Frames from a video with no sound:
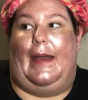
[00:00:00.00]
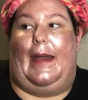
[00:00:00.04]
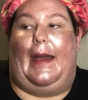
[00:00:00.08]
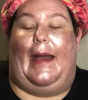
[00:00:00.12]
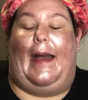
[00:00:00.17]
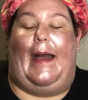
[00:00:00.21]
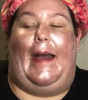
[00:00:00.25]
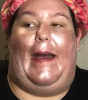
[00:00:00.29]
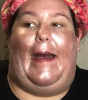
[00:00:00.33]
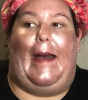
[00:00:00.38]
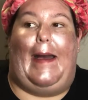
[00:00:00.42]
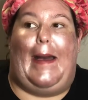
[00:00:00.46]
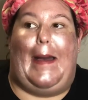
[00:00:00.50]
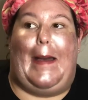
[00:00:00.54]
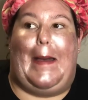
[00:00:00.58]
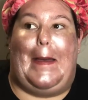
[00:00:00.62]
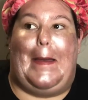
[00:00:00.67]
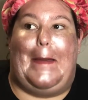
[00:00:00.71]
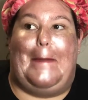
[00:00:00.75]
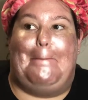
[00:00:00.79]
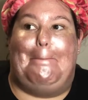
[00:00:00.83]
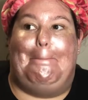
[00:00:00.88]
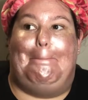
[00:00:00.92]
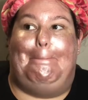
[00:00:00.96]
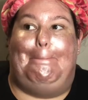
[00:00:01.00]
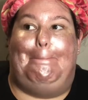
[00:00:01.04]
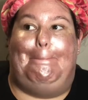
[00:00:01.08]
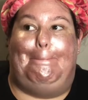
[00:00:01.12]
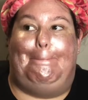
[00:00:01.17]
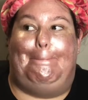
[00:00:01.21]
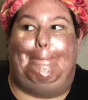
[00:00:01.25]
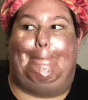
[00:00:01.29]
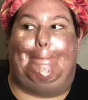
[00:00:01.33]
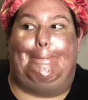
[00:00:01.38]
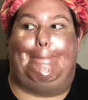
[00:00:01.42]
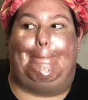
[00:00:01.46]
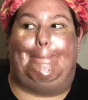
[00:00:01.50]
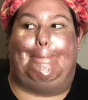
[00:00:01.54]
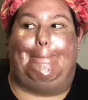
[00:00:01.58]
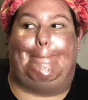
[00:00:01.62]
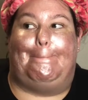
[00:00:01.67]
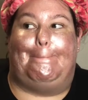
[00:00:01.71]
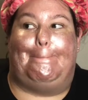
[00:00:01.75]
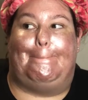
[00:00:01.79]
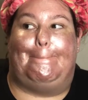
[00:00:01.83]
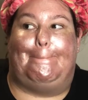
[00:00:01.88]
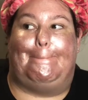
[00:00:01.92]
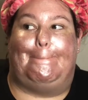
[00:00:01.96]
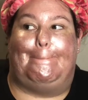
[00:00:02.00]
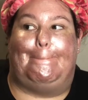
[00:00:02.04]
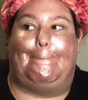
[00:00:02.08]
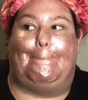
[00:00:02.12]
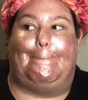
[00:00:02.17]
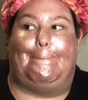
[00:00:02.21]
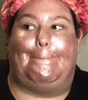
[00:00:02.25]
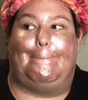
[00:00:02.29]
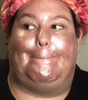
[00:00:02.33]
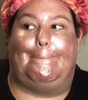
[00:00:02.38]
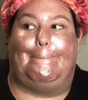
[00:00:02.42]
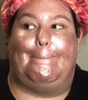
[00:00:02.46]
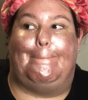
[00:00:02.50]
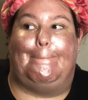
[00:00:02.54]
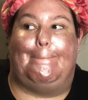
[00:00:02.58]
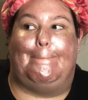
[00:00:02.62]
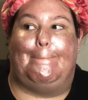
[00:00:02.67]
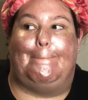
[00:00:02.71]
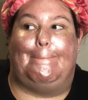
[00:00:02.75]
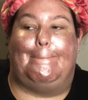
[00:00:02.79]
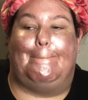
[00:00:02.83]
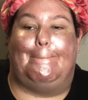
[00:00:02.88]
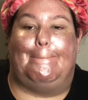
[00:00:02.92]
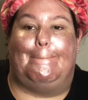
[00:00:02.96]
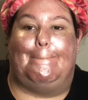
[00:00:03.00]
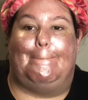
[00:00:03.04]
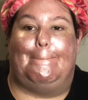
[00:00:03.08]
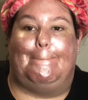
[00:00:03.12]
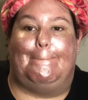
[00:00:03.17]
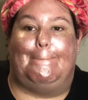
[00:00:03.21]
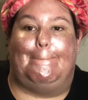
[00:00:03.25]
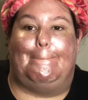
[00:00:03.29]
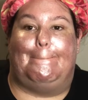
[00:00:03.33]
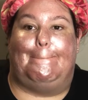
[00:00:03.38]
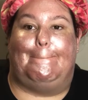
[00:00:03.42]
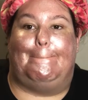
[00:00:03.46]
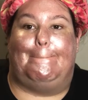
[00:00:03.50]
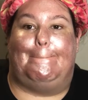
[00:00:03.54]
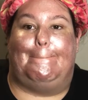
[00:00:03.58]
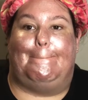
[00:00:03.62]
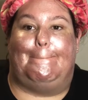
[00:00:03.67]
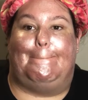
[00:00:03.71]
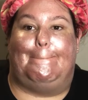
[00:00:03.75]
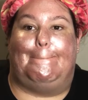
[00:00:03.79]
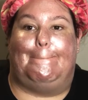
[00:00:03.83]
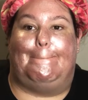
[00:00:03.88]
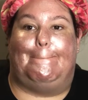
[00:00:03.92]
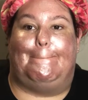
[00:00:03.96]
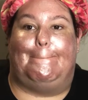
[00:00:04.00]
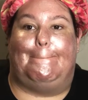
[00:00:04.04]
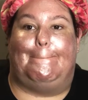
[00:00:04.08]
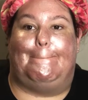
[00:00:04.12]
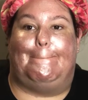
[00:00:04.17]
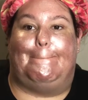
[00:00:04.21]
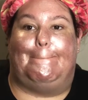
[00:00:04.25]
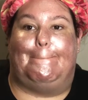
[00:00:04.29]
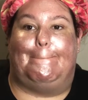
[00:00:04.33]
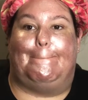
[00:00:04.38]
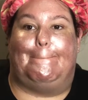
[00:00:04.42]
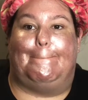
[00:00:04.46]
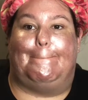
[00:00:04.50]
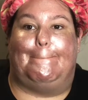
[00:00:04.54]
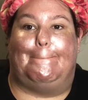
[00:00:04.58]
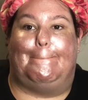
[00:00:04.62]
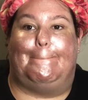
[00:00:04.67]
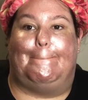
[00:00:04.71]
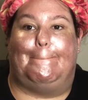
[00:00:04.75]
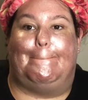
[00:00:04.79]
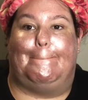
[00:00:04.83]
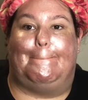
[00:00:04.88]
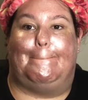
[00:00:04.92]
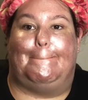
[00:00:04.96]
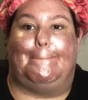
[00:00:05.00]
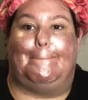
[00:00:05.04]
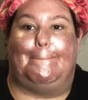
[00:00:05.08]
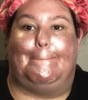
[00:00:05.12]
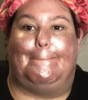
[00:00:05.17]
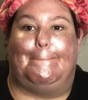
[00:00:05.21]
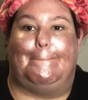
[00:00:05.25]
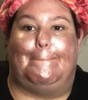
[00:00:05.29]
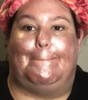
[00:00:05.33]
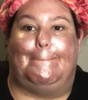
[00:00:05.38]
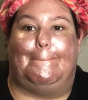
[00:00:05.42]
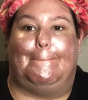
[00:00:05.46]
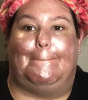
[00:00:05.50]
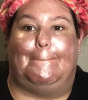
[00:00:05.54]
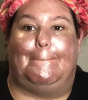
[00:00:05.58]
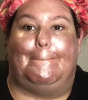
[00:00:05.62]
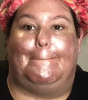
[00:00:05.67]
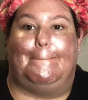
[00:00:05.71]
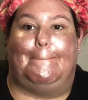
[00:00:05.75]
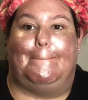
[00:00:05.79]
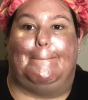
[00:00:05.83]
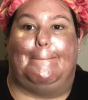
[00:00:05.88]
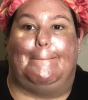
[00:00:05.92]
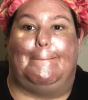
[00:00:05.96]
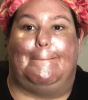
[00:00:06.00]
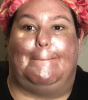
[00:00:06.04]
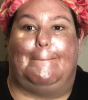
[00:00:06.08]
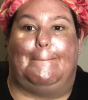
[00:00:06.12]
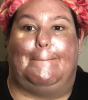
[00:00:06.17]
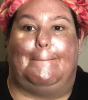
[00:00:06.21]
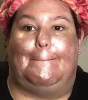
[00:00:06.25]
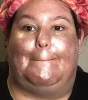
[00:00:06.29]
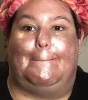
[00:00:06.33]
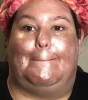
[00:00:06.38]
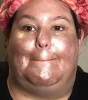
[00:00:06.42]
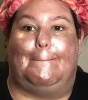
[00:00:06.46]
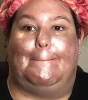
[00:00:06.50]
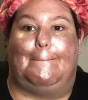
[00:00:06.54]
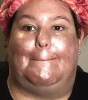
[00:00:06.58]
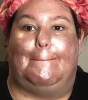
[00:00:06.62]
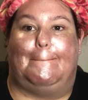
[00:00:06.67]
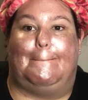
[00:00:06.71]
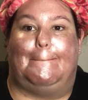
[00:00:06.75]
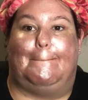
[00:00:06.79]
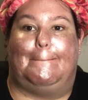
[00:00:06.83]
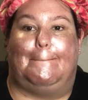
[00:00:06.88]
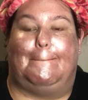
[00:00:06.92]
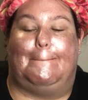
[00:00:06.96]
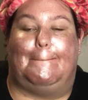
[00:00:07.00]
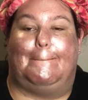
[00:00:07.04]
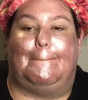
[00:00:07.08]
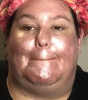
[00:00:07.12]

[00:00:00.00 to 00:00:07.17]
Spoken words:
[no speech]